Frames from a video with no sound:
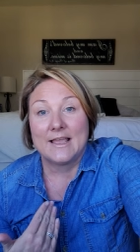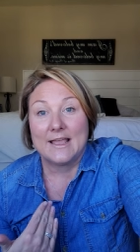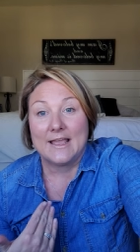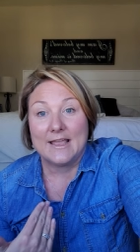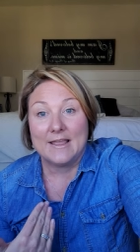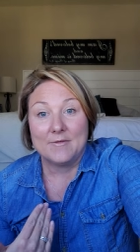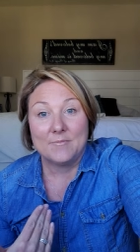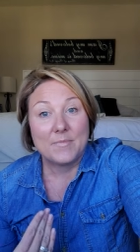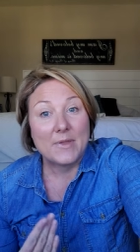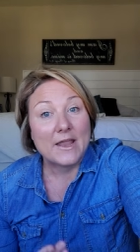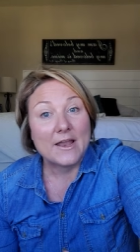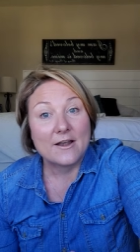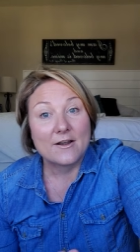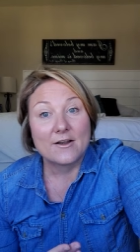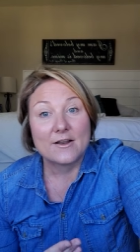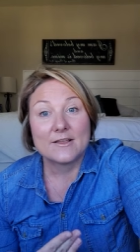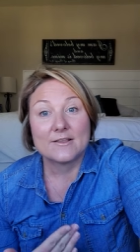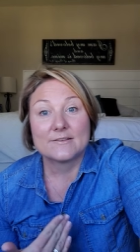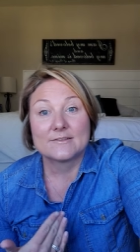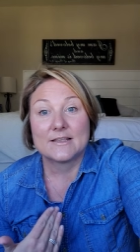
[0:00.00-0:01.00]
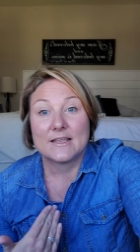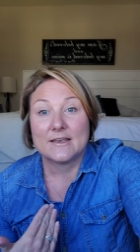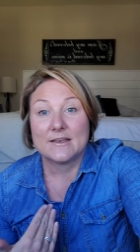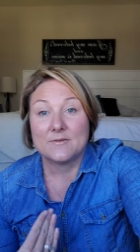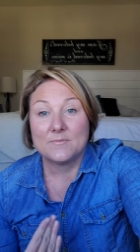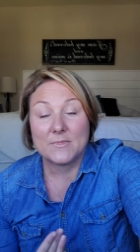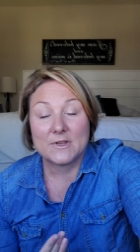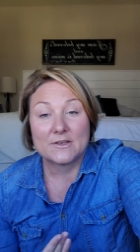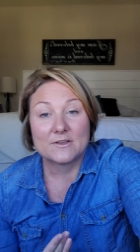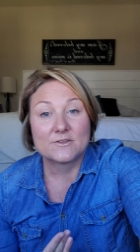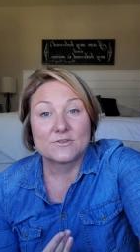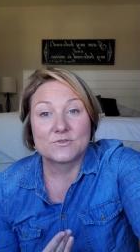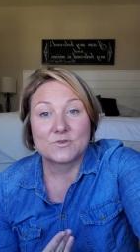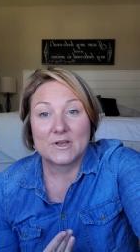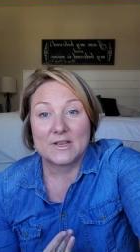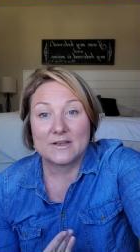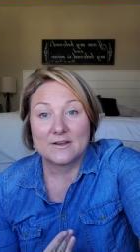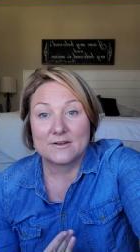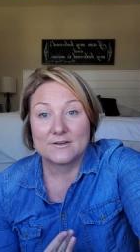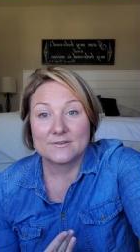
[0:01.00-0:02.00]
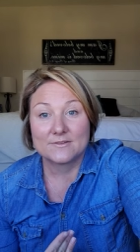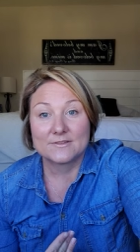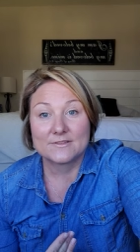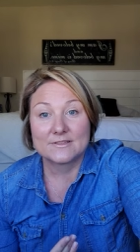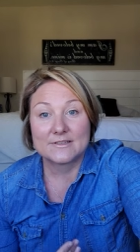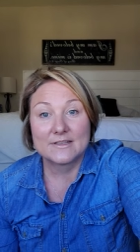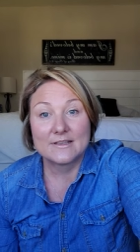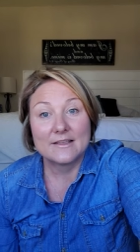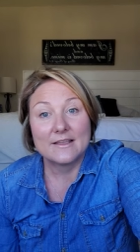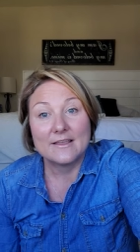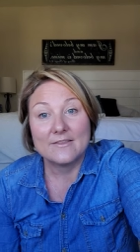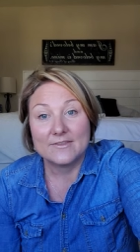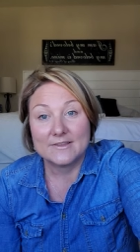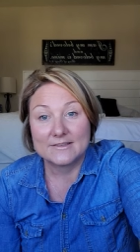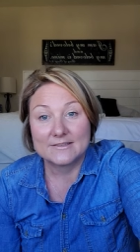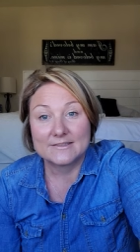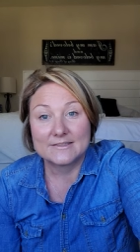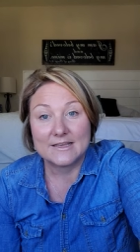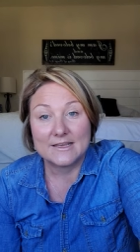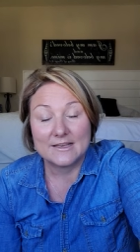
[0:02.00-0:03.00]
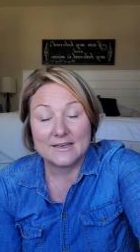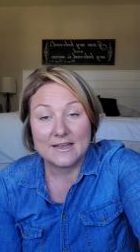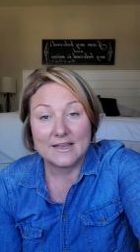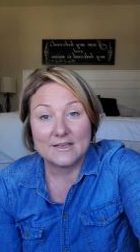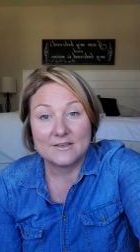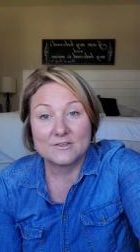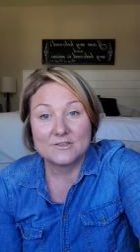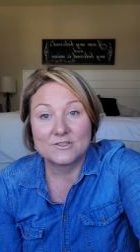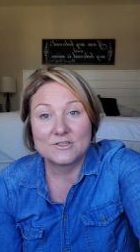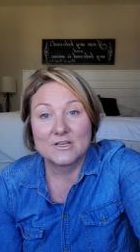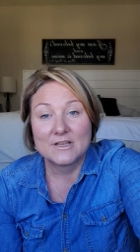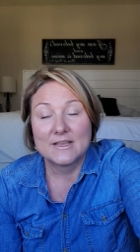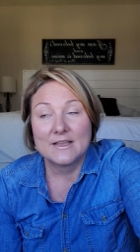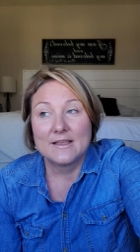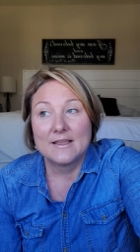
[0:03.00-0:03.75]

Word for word: and paras and administrators in this day and age.